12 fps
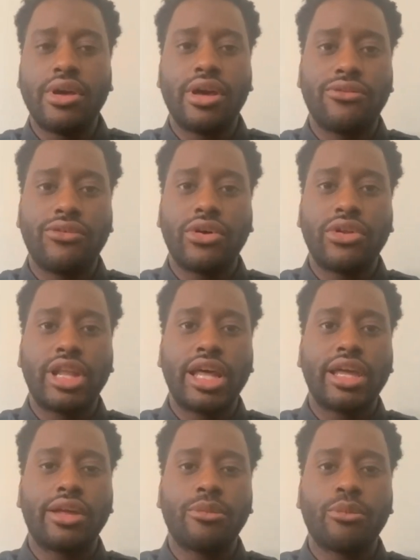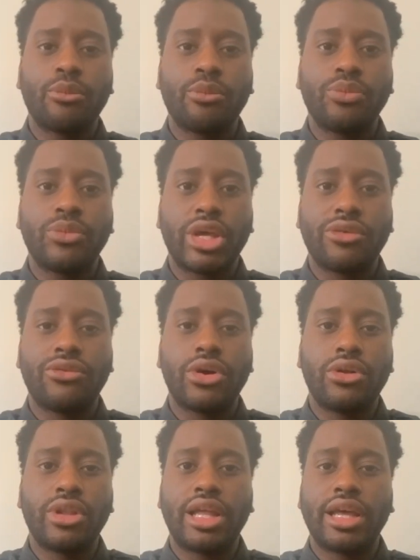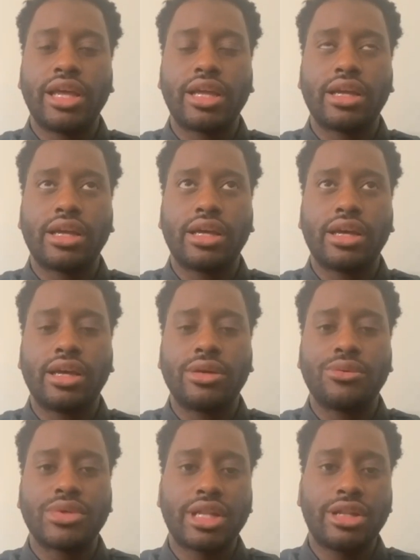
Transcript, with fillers: I felt like it was